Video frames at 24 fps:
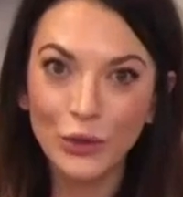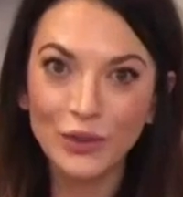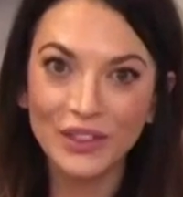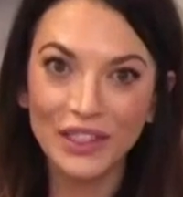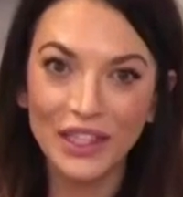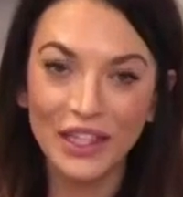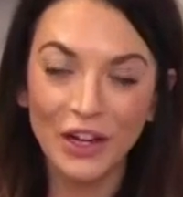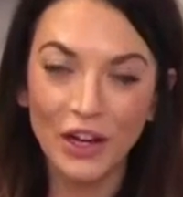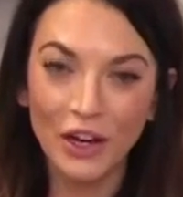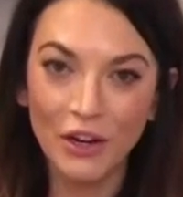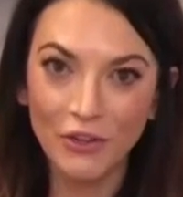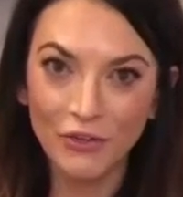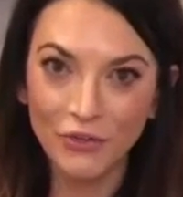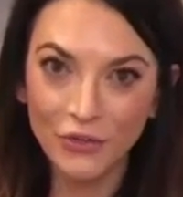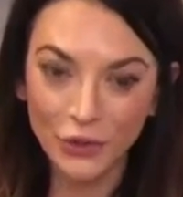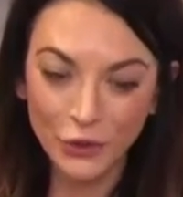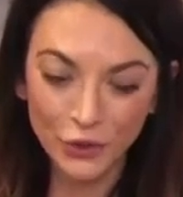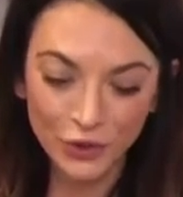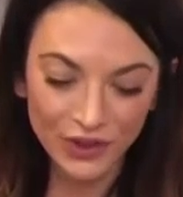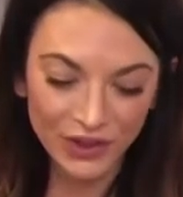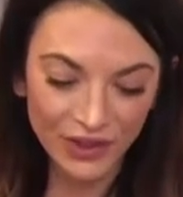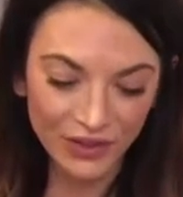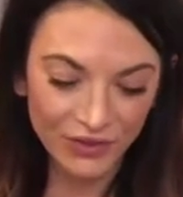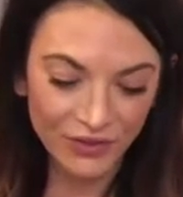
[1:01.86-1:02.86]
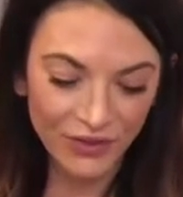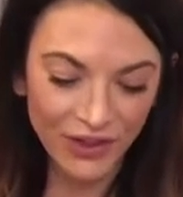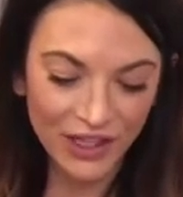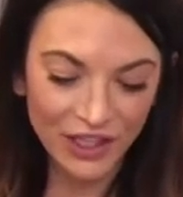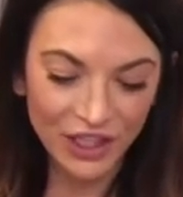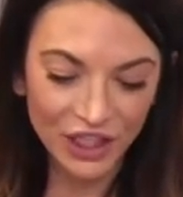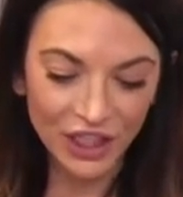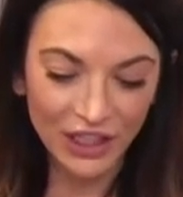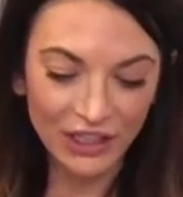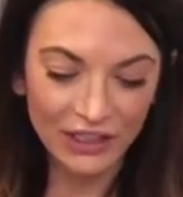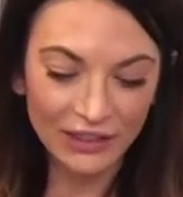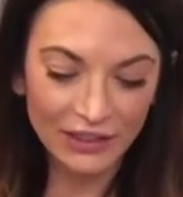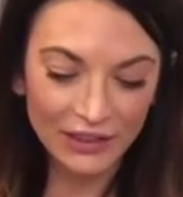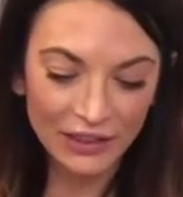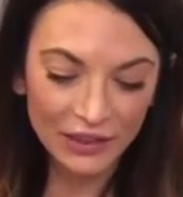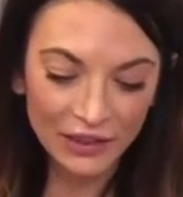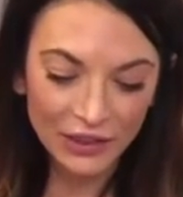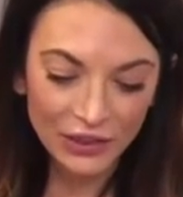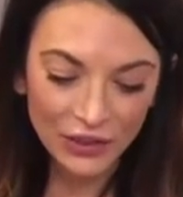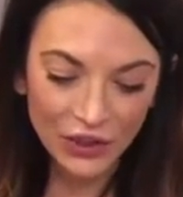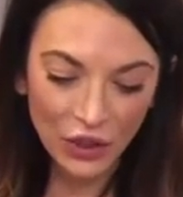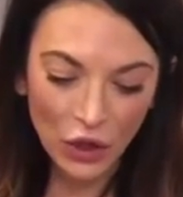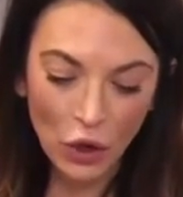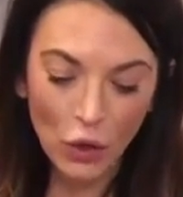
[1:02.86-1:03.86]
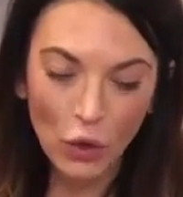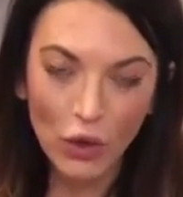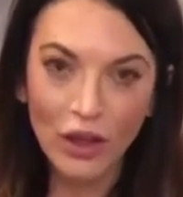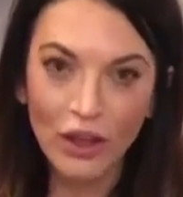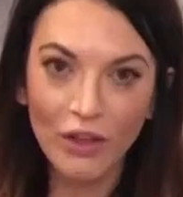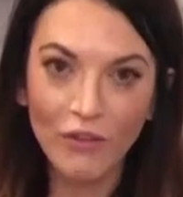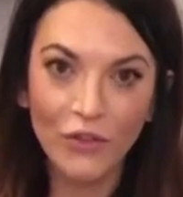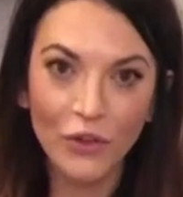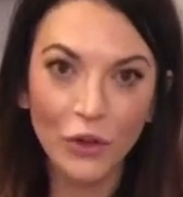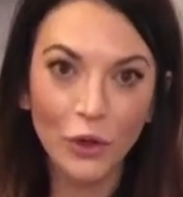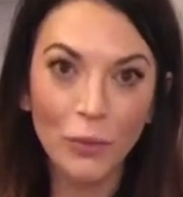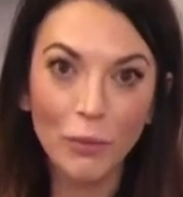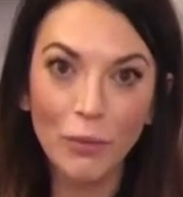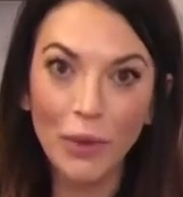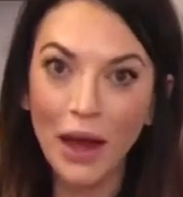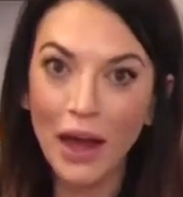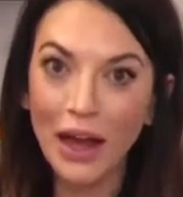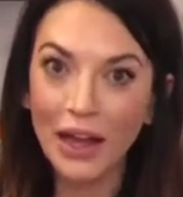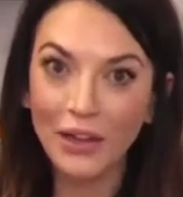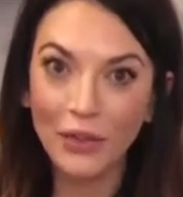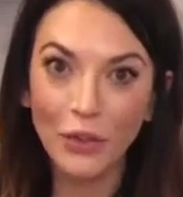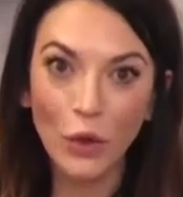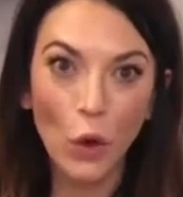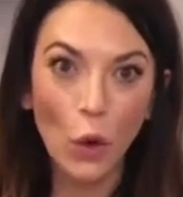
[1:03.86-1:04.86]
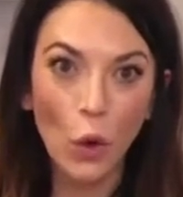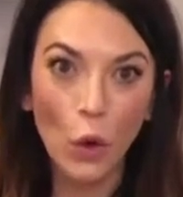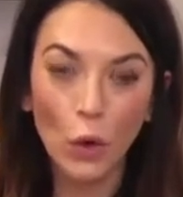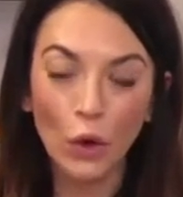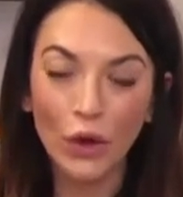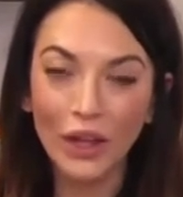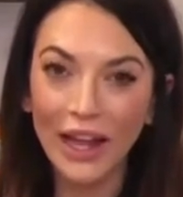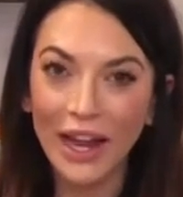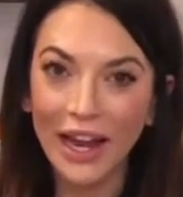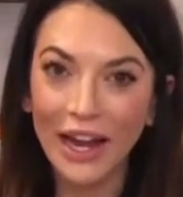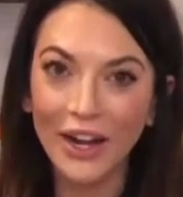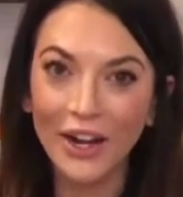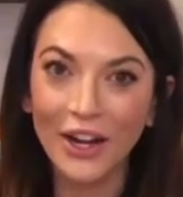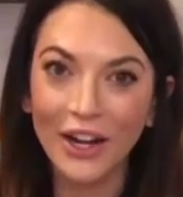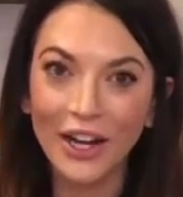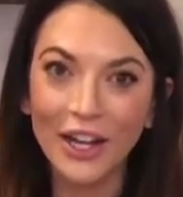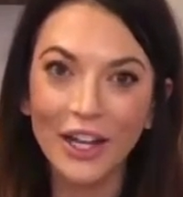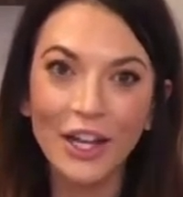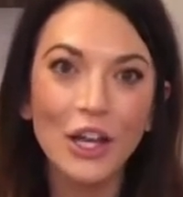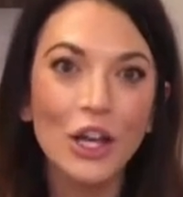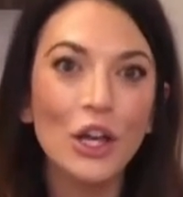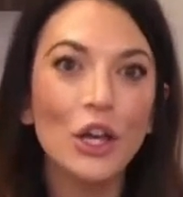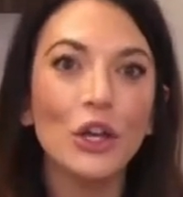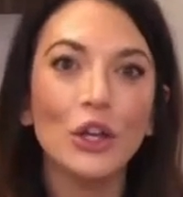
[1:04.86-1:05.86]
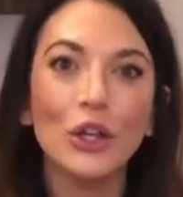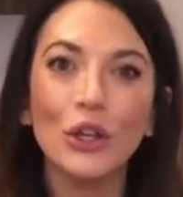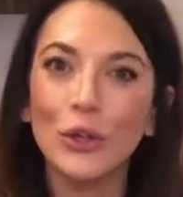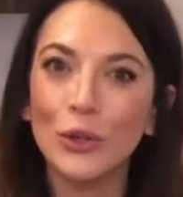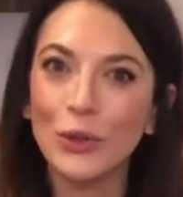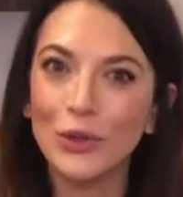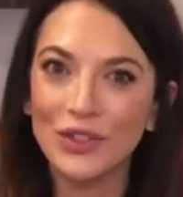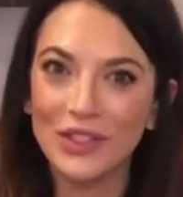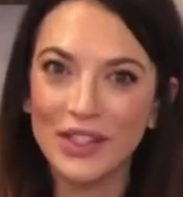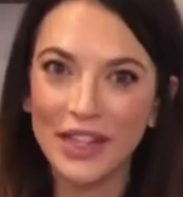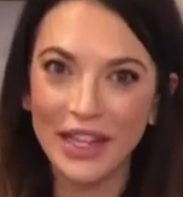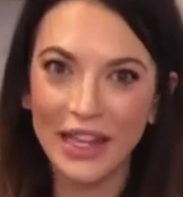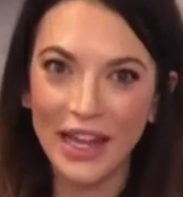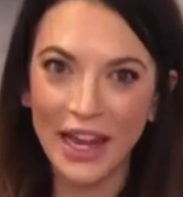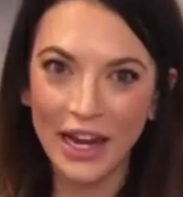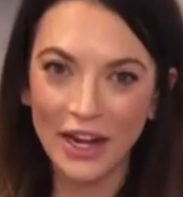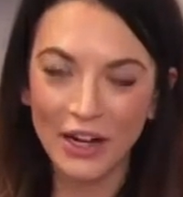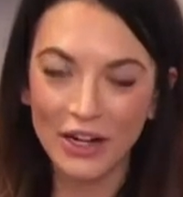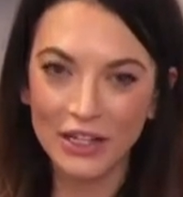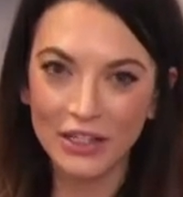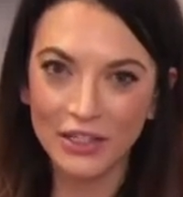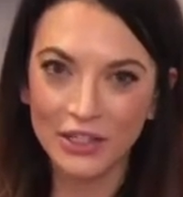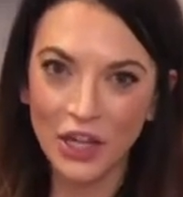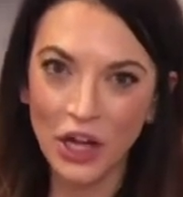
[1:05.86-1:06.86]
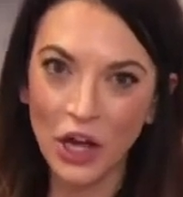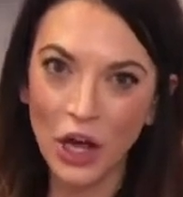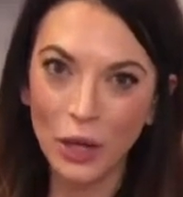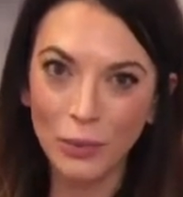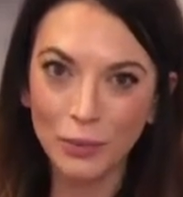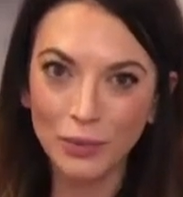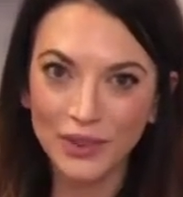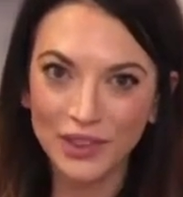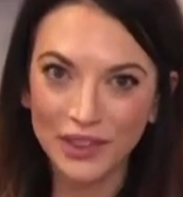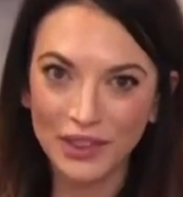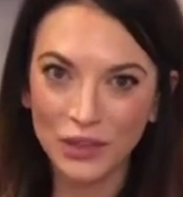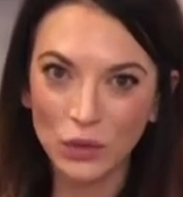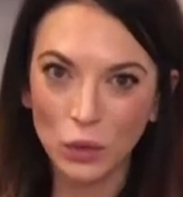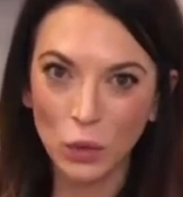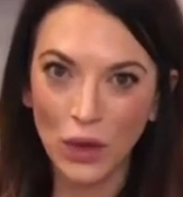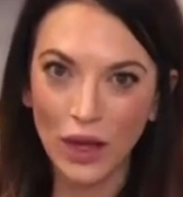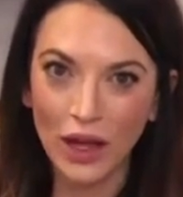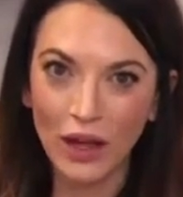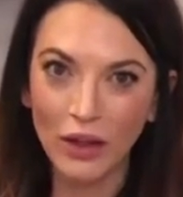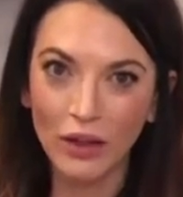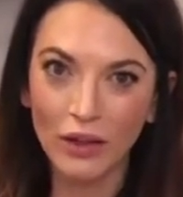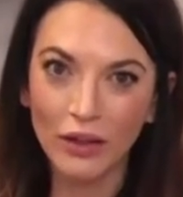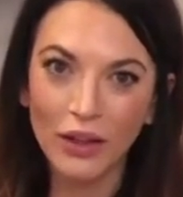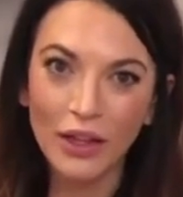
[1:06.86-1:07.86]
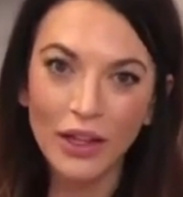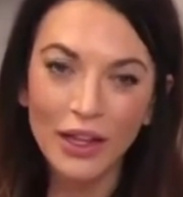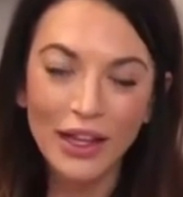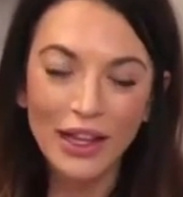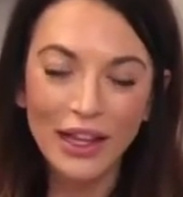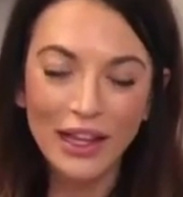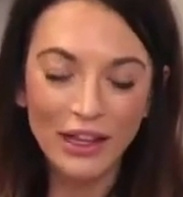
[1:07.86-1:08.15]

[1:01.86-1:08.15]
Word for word: using our fruits and veggies. So if you're buying a whole carrot, use the carrot tops as well.